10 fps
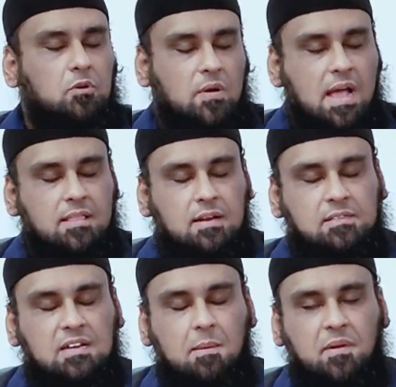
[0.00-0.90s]
together
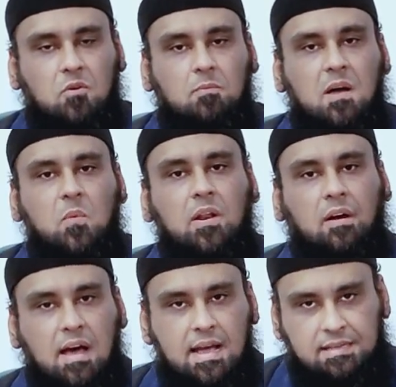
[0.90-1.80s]
Islamic Ummah
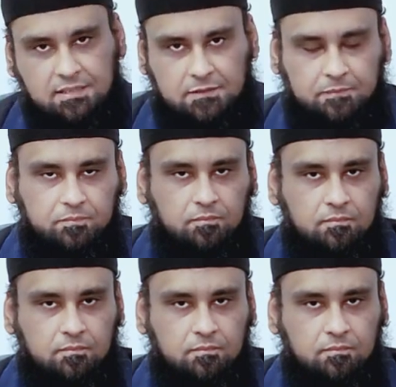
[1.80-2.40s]
will rise.